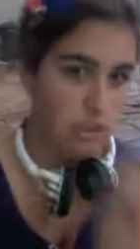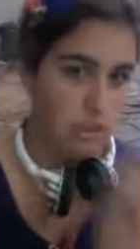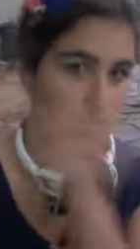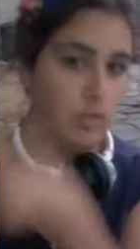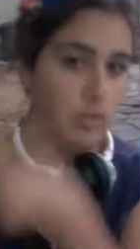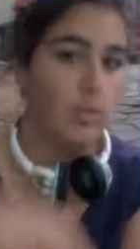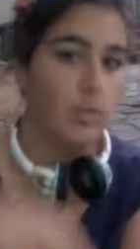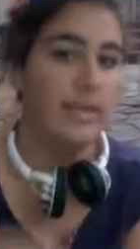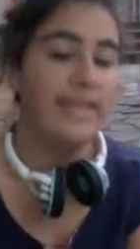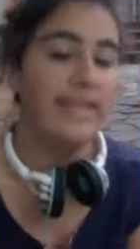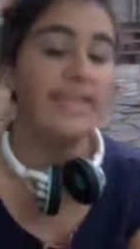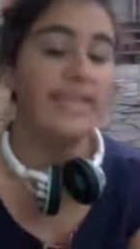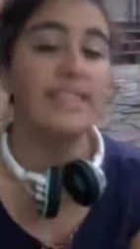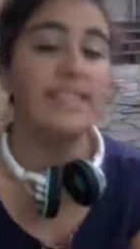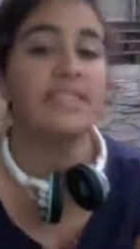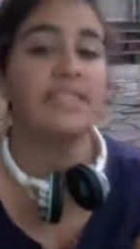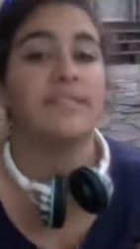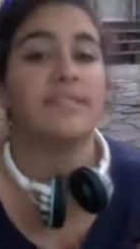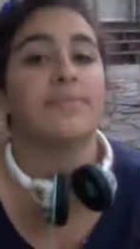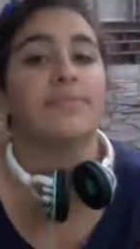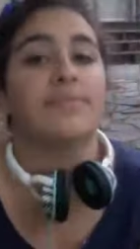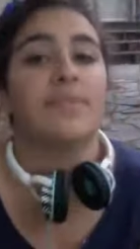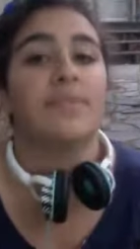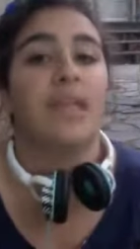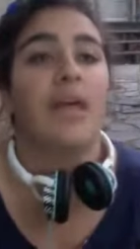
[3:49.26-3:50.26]
weeks.
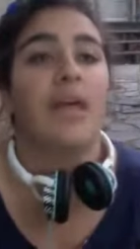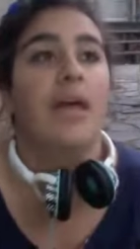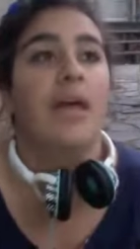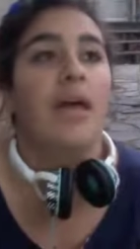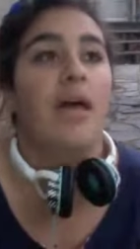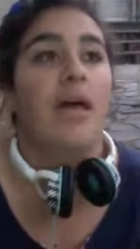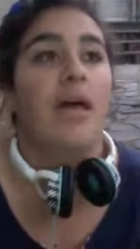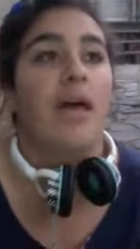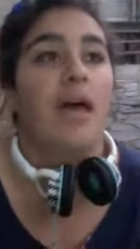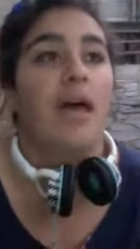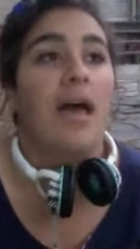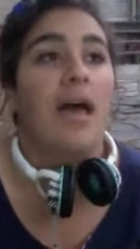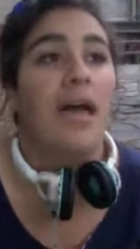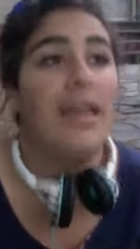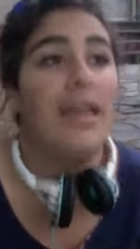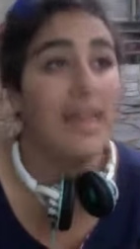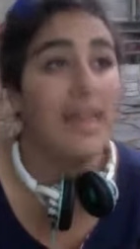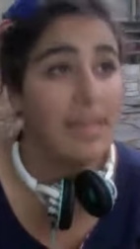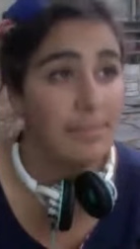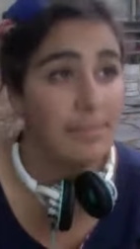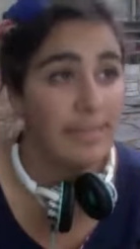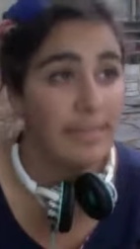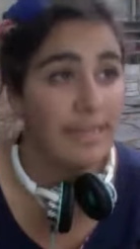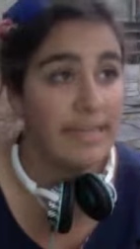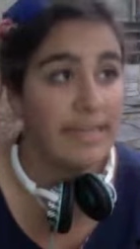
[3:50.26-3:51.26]
I had
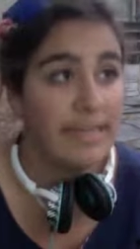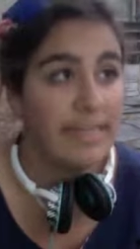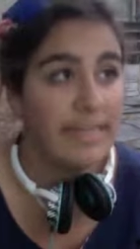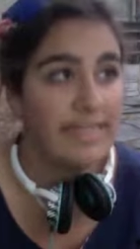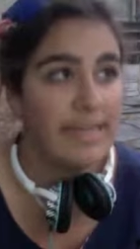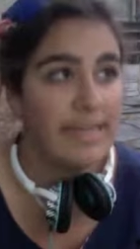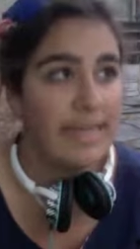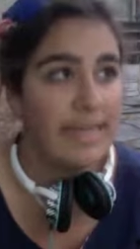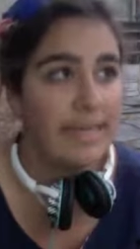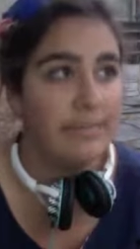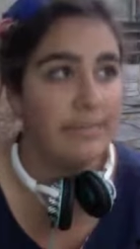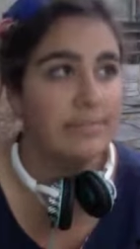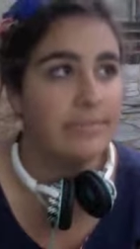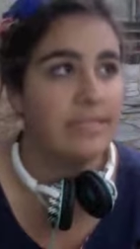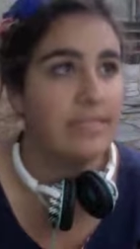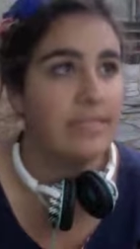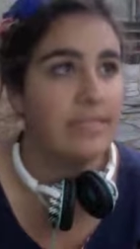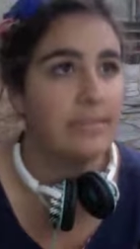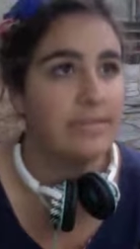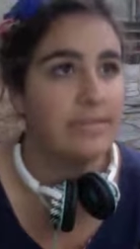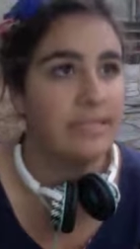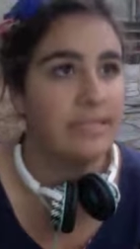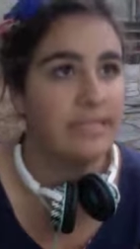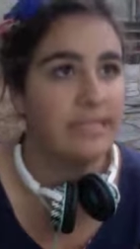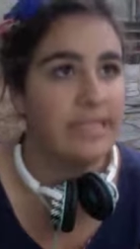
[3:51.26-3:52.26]
AP exams and I
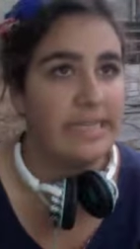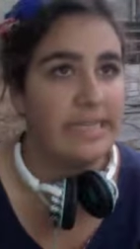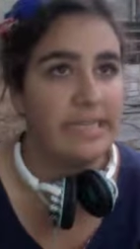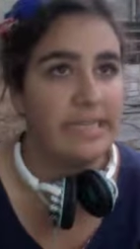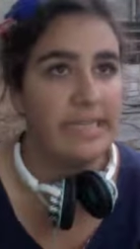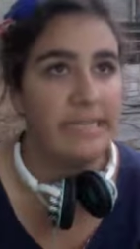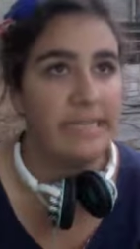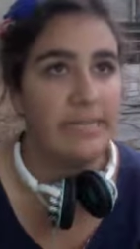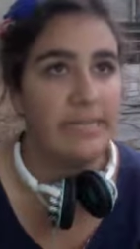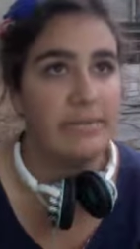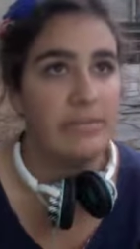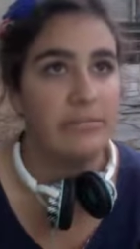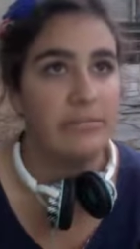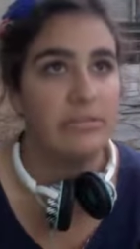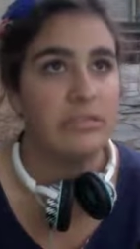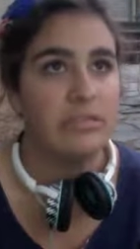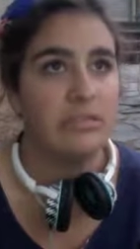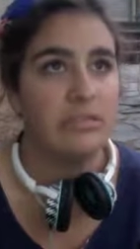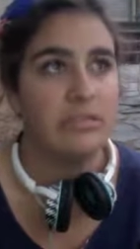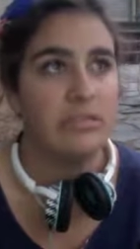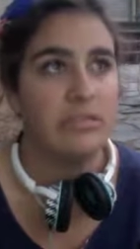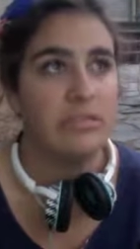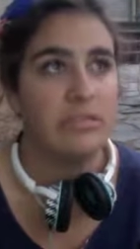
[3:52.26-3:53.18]
was sick and I was just